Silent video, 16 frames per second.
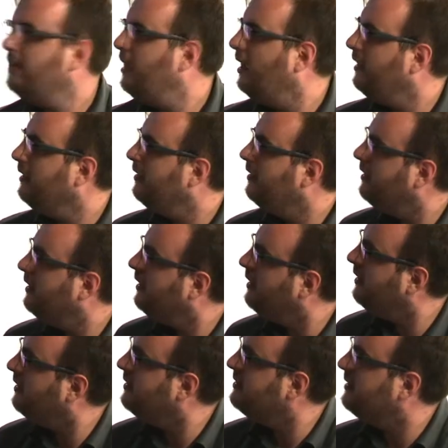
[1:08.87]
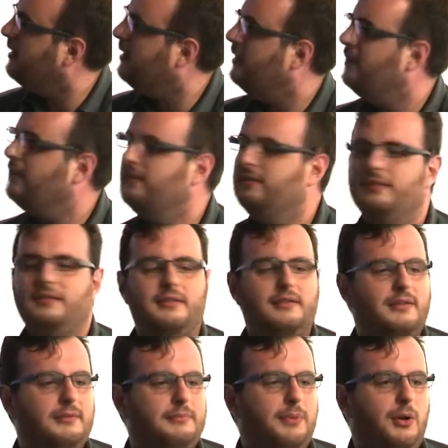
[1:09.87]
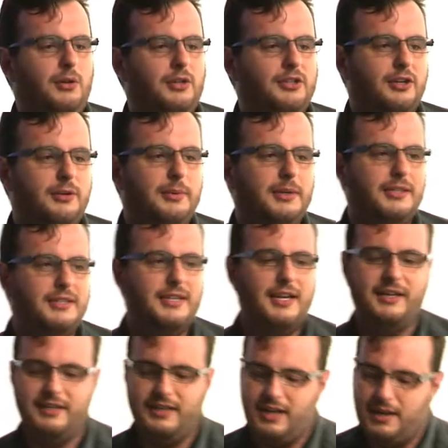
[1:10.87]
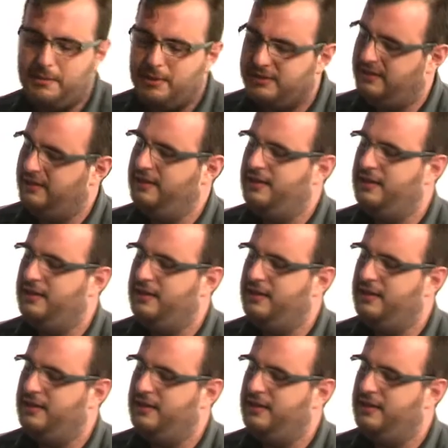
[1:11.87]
I think, is a Polish urban design dilemmas